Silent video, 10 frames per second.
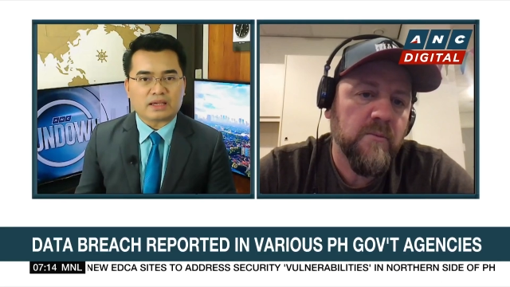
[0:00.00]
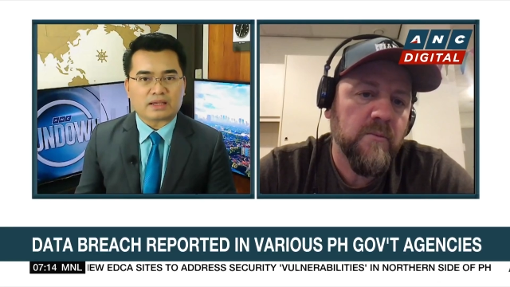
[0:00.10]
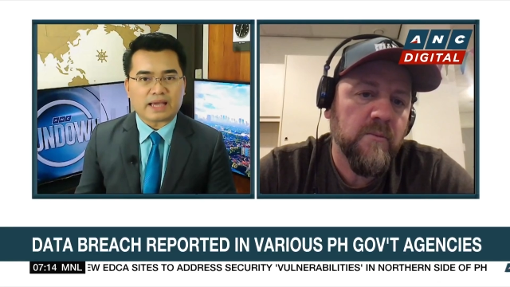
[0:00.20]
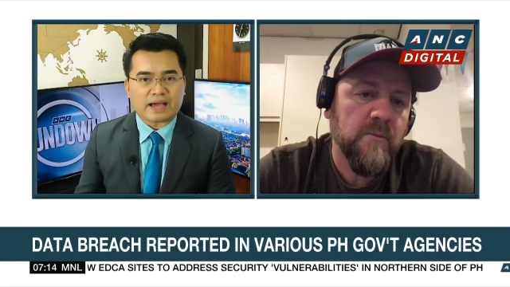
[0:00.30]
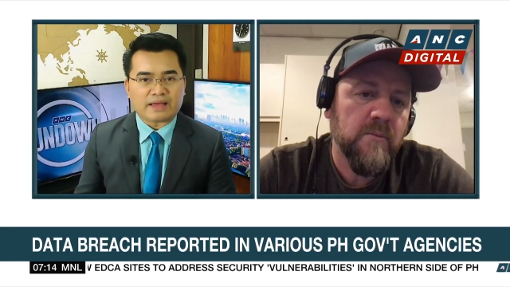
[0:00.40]

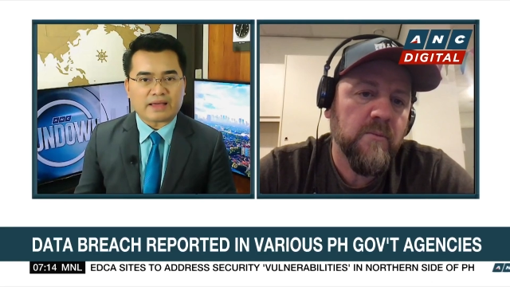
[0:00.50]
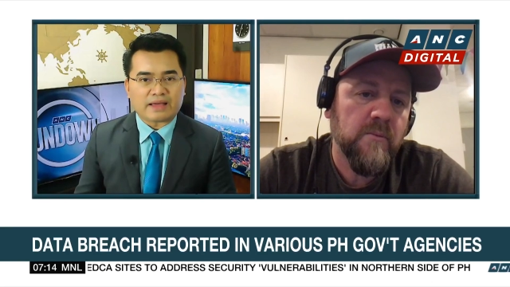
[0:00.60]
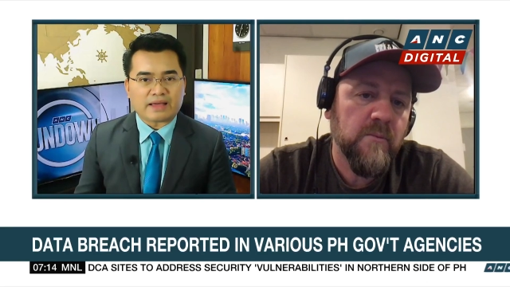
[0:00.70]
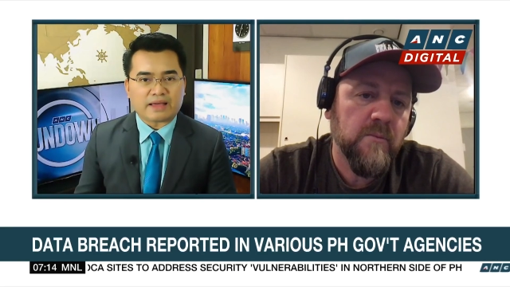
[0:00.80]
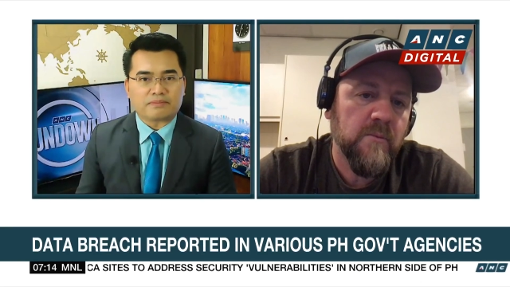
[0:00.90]

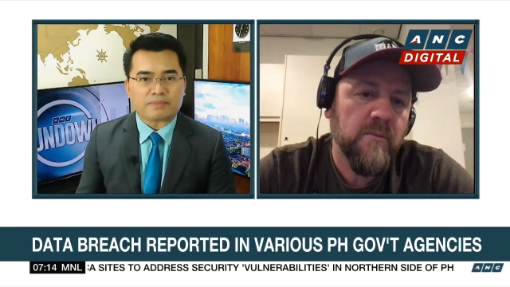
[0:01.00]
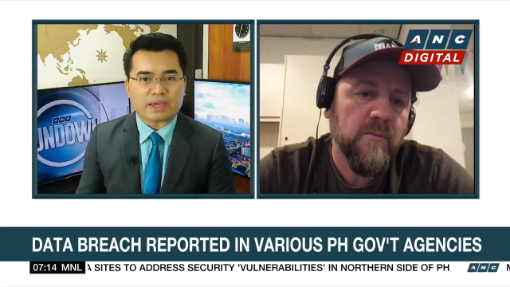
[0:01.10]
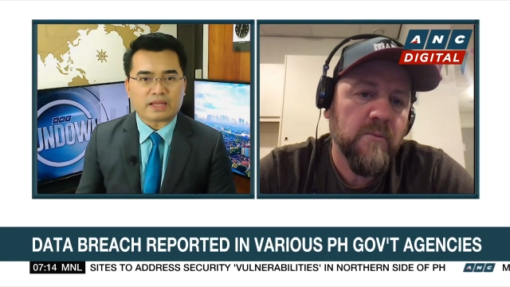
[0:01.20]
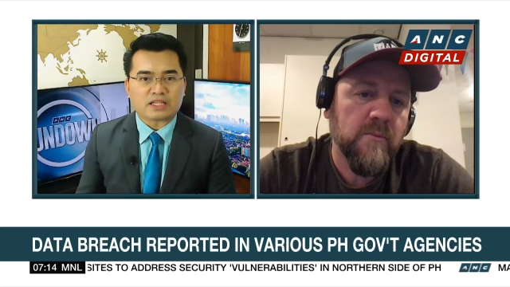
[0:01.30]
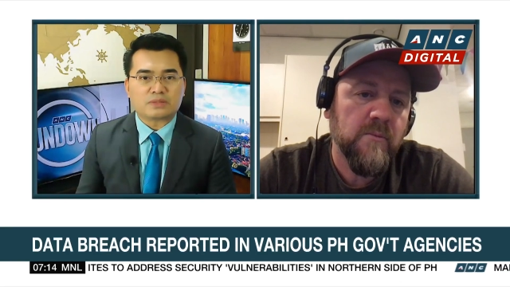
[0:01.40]
Speaker 1: gathered them
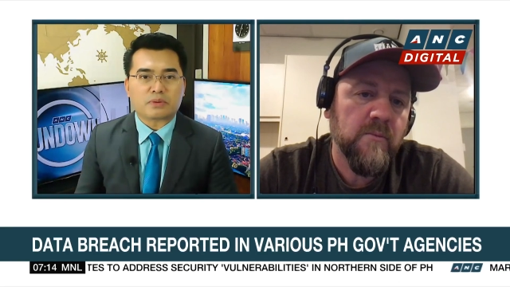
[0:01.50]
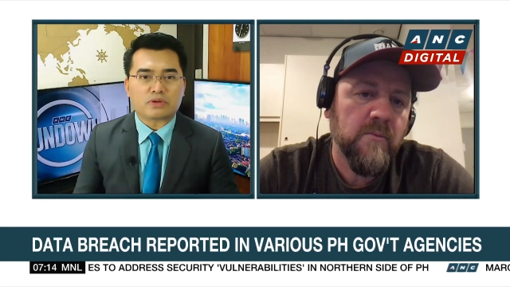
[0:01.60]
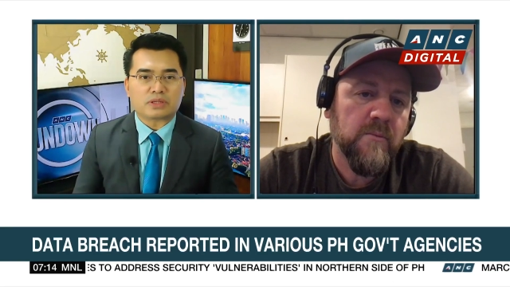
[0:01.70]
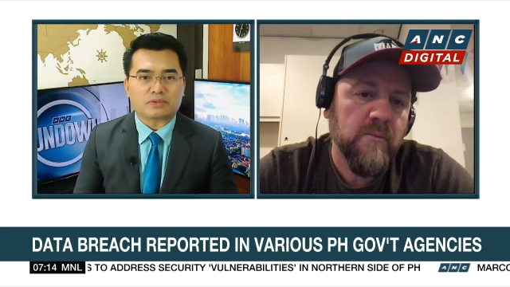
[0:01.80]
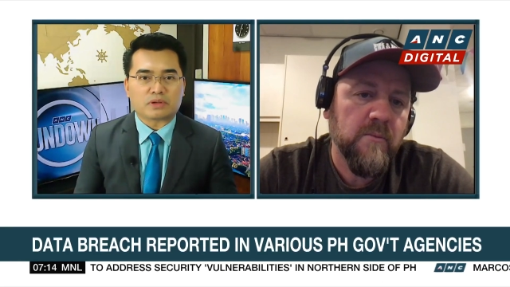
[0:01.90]
and
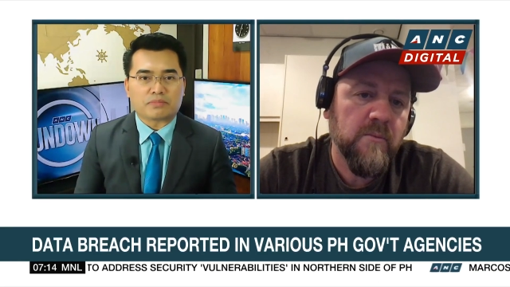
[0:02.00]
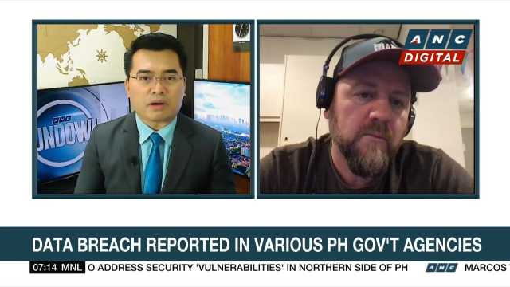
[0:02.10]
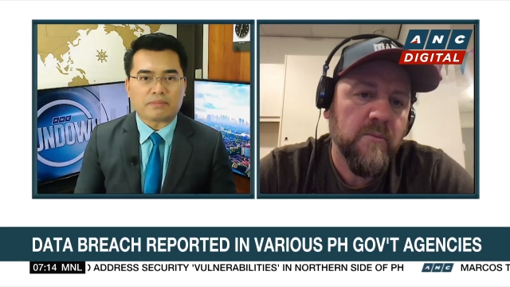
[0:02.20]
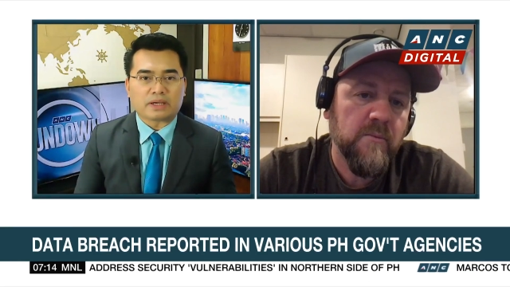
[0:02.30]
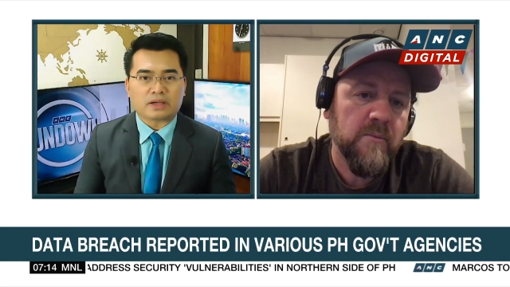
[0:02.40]
exposed them to the
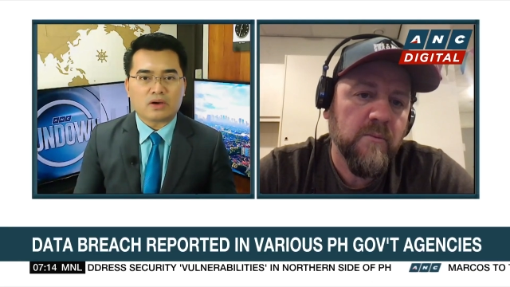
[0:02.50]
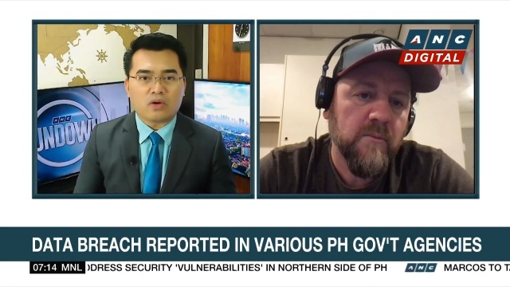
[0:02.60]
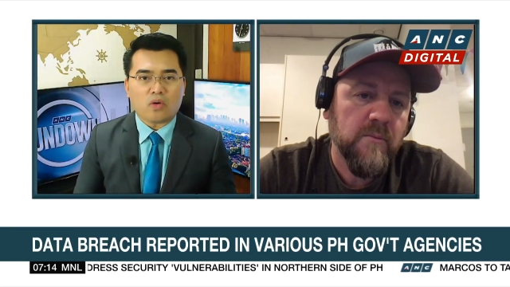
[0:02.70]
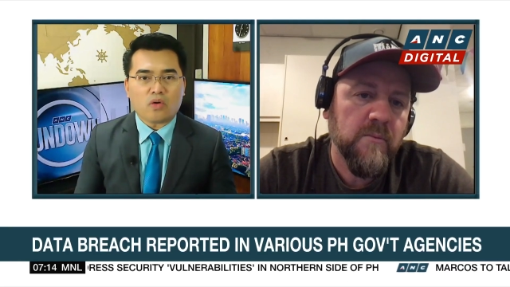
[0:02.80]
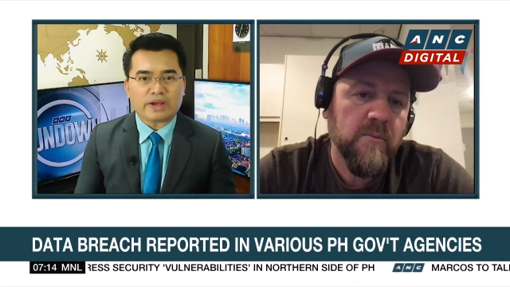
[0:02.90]
public?
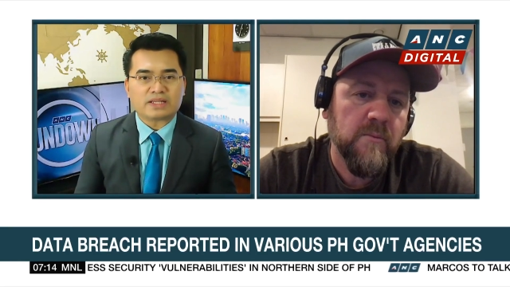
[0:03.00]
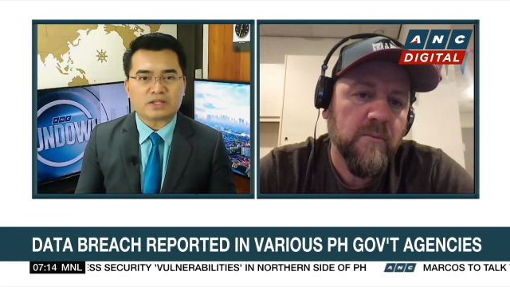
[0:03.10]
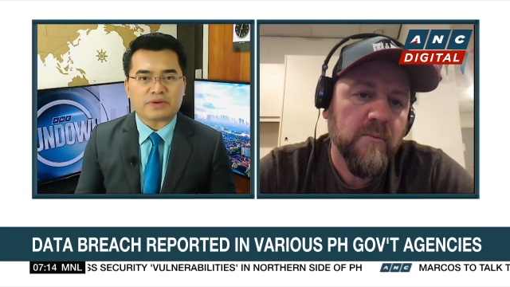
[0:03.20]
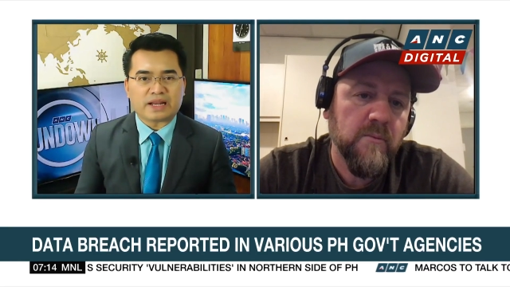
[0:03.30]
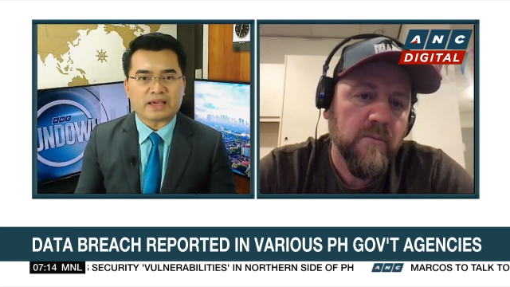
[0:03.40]
Or is this
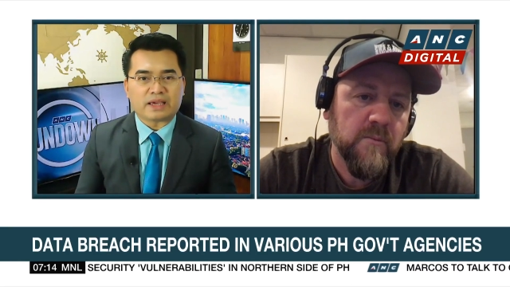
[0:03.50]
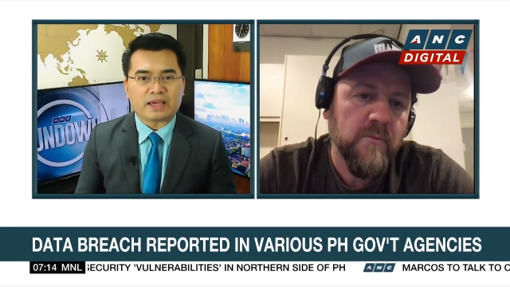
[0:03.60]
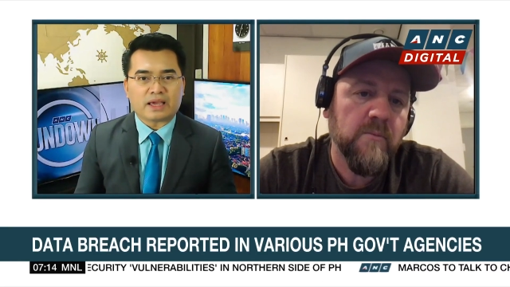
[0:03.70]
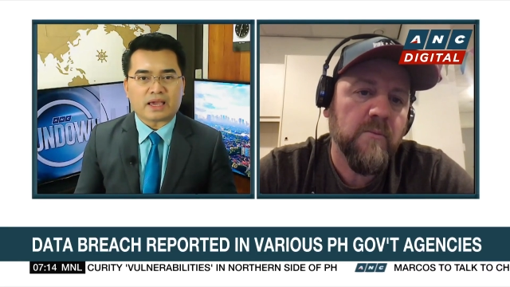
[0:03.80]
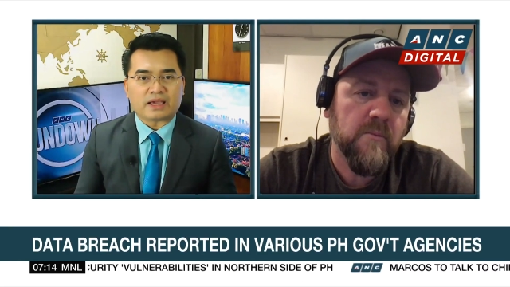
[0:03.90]
really
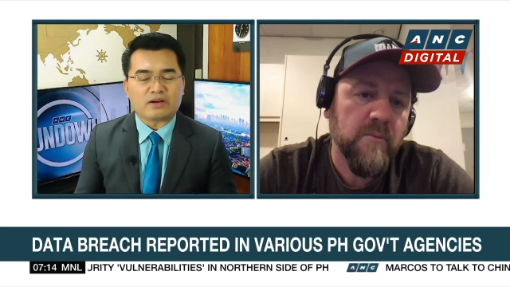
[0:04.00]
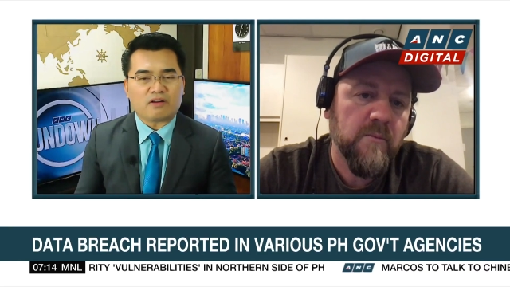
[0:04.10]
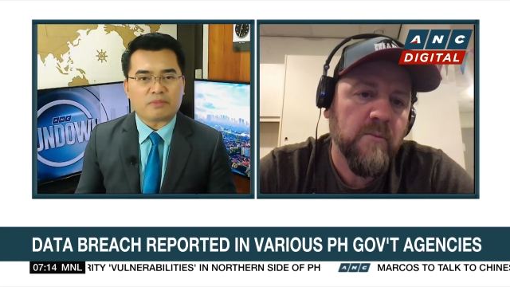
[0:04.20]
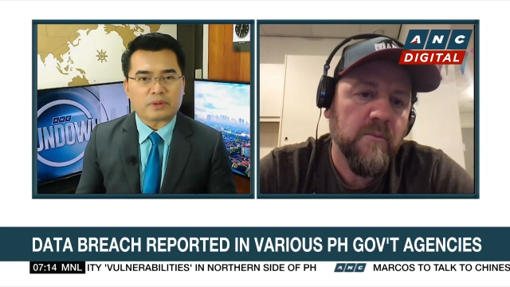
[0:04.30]
a government